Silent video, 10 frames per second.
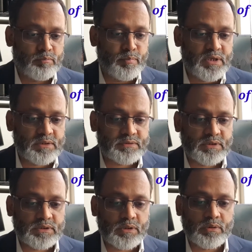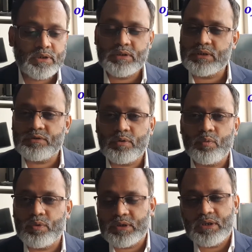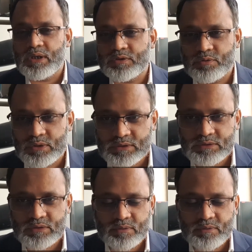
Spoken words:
Means internal audit does not work in isolation.